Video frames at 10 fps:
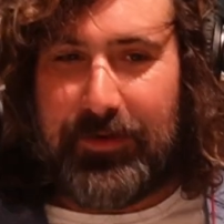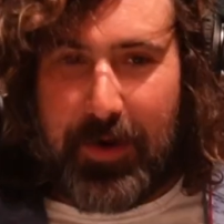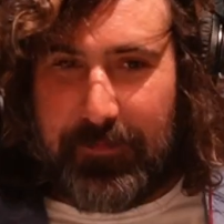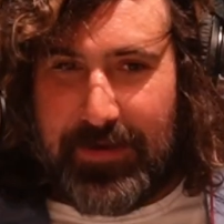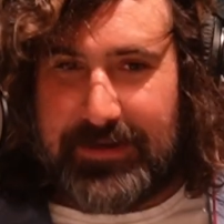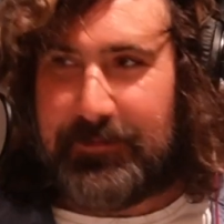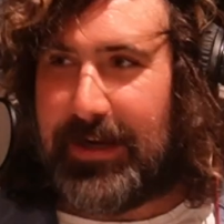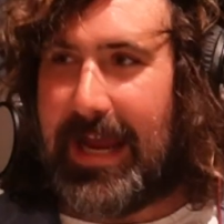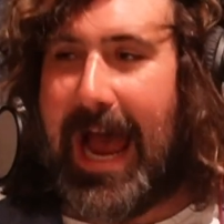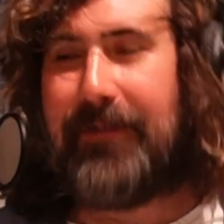offense, but I
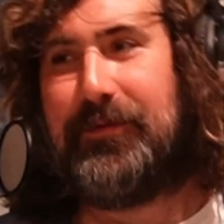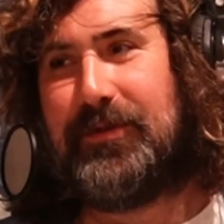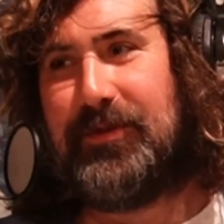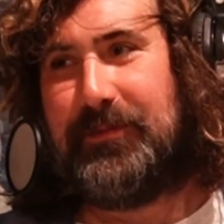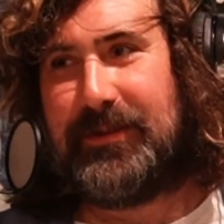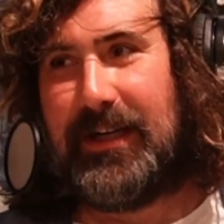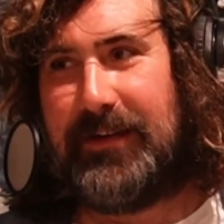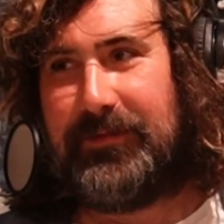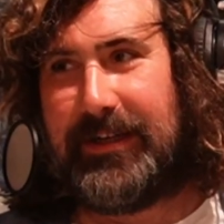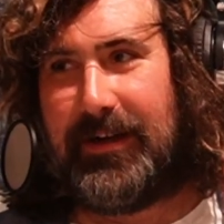have to assume is kind
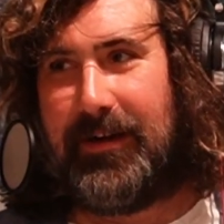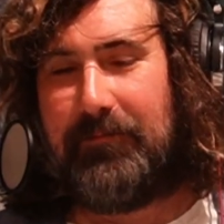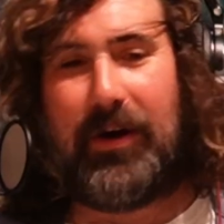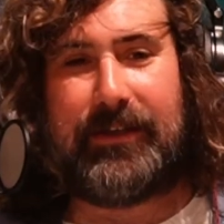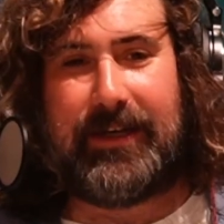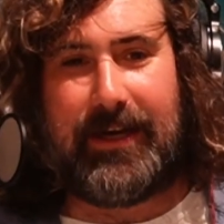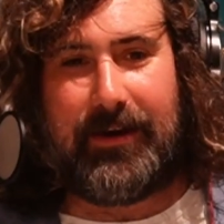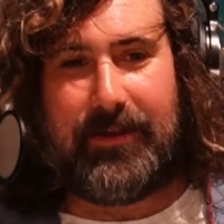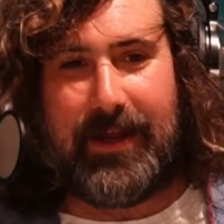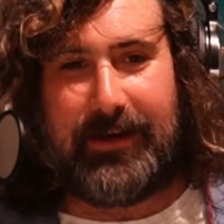of like a marketing
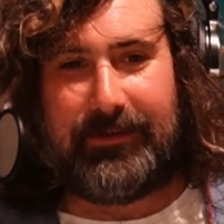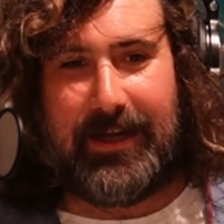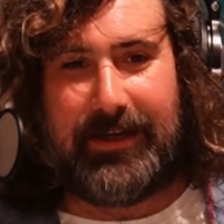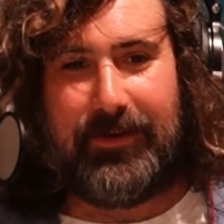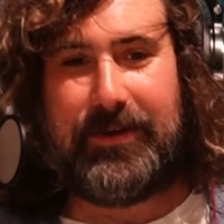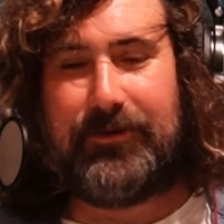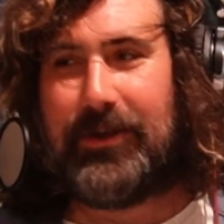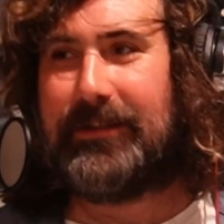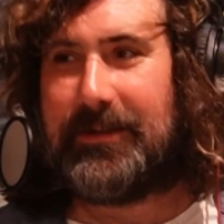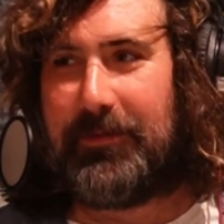thing. Like, oh, you
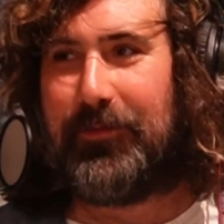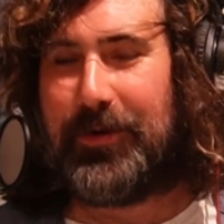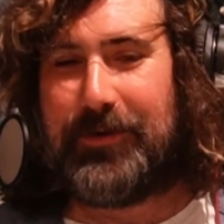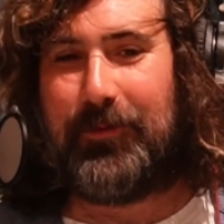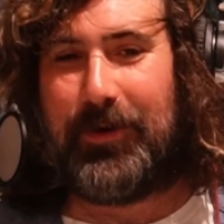drink this before you work